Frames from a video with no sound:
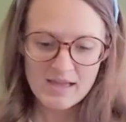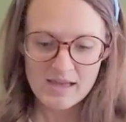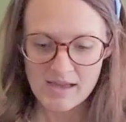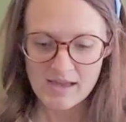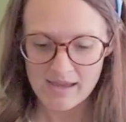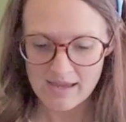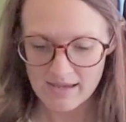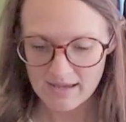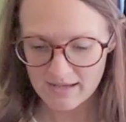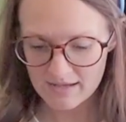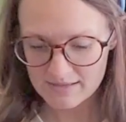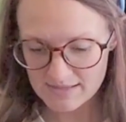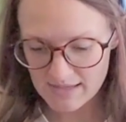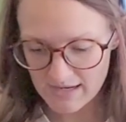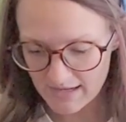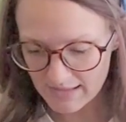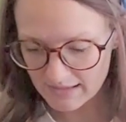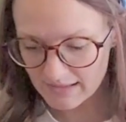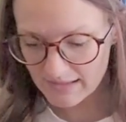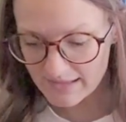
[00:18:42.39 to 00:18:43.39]
And
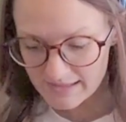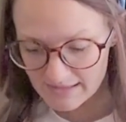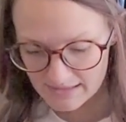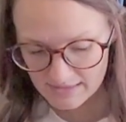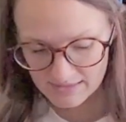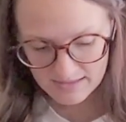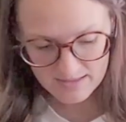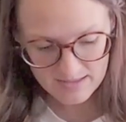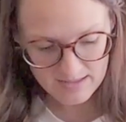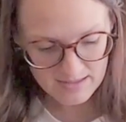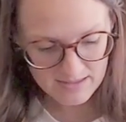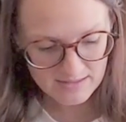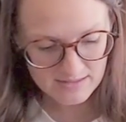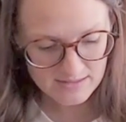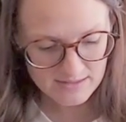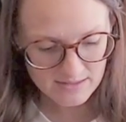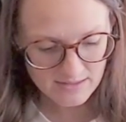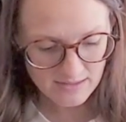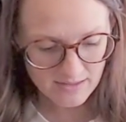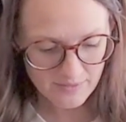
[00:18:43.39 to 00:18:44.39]
I like these.
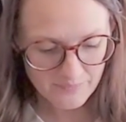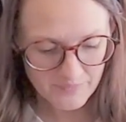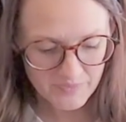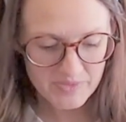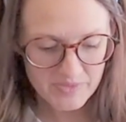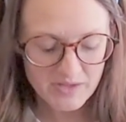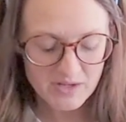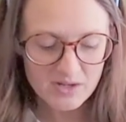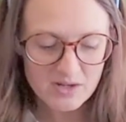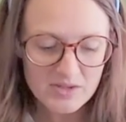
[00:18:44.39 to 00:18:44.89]
There